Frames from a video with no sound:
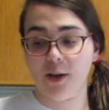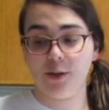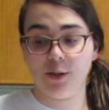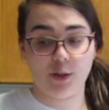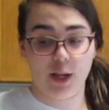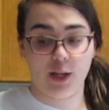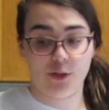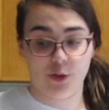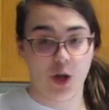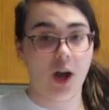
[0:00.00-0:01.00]
I was using
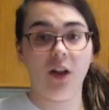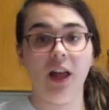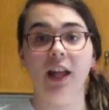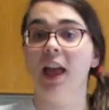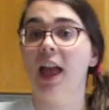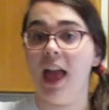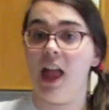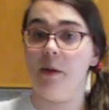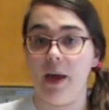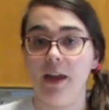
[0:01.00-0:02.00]
chocolate and
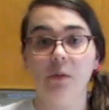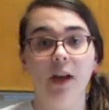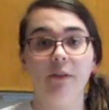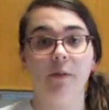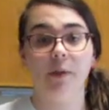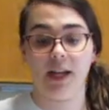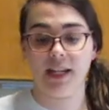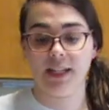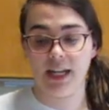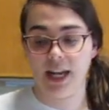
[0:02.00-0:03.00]
a microwave from the
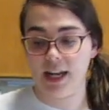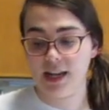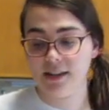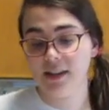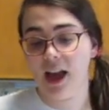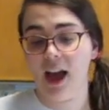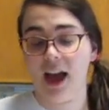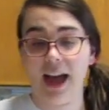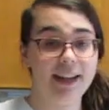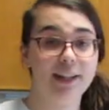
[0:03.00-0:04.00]
1980s,
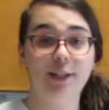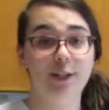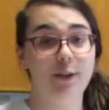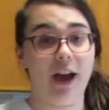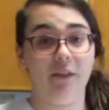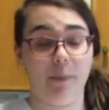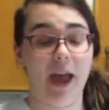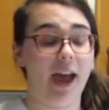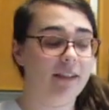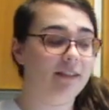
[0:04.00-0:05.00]
I didn't do half
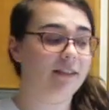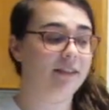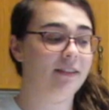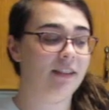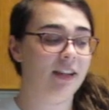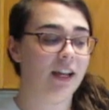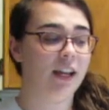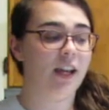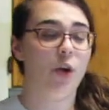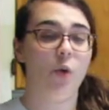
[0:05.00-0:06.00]
bad.
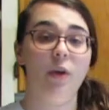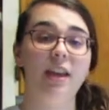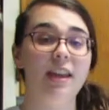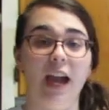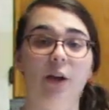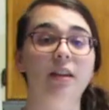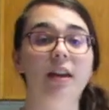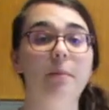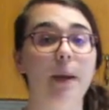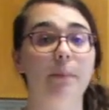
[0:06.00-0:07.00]
We can
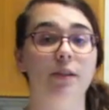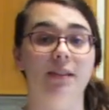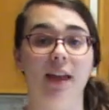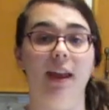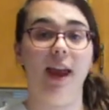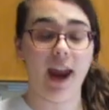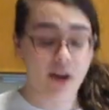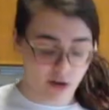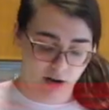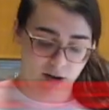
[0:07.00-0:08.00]
calculate my percent
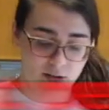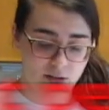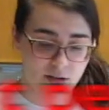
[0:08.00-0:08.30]
error,